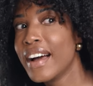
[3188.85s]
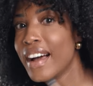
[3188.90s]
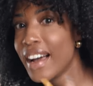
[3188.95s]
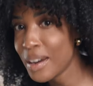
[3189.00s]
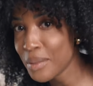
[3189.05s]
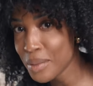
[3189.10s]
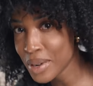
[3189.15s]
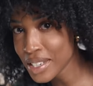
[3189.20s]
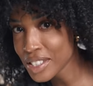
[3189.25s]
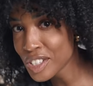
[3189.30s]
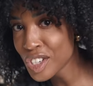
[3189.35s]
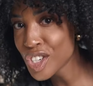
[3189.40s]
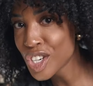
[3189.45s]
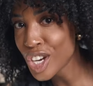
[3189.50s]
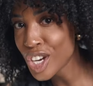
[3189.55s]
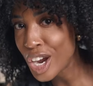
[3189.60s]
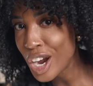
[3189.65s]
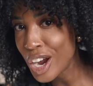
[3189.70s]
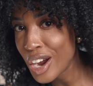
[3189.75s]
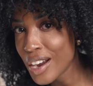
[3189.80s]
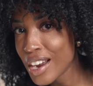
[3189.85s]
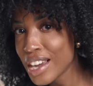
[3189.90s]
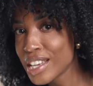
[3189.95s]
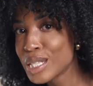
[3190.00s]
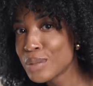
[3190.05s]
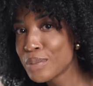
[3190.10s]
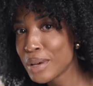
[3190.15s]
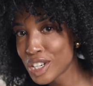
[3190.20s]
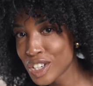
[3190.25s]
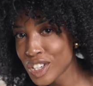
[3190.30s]
I wanted to share,
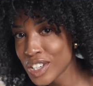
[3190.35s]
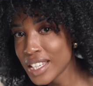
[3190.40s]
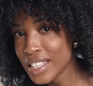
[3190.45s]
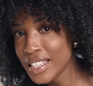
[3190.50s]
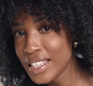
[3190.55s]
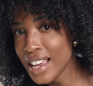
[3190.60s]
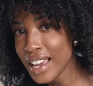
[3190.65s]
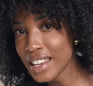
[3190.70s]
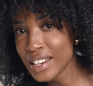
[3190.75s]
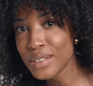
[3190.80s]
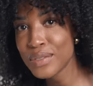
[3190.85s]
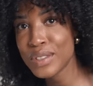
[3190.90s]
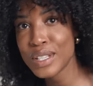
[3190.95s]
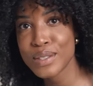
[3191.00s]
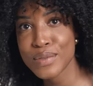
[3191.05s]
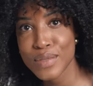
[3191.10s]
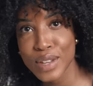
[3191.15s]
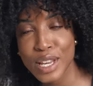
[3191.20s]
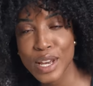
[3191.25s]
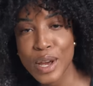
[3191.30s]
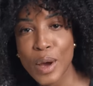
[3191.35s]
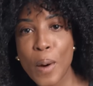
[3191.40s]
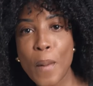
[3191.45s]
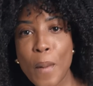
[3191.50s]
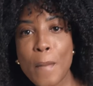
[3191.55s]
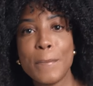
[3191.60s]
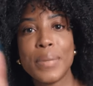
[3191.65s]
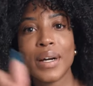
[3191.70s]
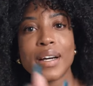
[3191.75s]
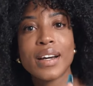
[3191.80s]
especially at the end of this
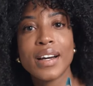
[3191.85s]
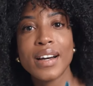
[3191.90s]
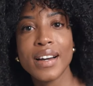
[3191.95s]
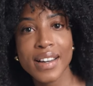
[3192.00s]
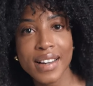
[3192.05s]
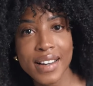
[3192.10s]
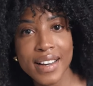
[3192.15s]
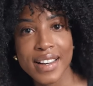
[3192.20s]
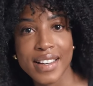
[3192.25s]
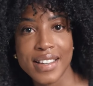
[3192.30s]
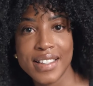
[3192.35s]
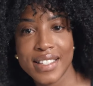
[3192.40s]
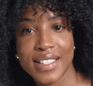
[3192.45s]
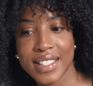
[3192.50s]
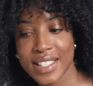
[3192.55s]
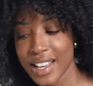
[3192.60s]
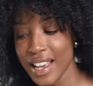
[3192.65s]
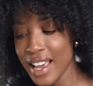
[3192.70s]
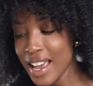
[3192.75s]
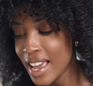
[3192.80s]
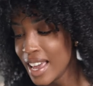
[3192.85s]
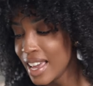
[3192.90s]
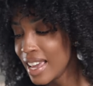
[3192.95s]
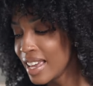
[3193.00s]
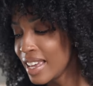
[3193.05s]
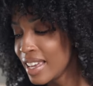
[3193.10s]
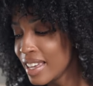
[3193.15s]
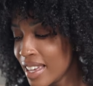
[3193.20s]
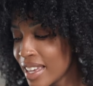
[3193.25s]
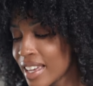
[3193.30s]
video, because
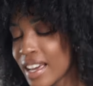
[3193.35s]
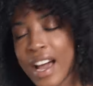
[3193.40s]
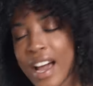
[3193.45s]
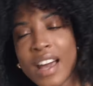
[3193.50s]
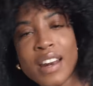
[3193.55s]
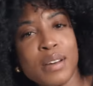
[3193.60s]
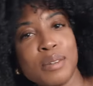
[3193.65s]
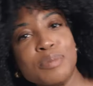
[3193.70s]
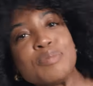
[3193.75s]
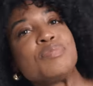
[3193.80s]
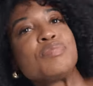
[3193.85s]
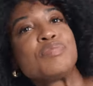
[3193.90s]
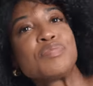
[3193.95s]
it, it kind of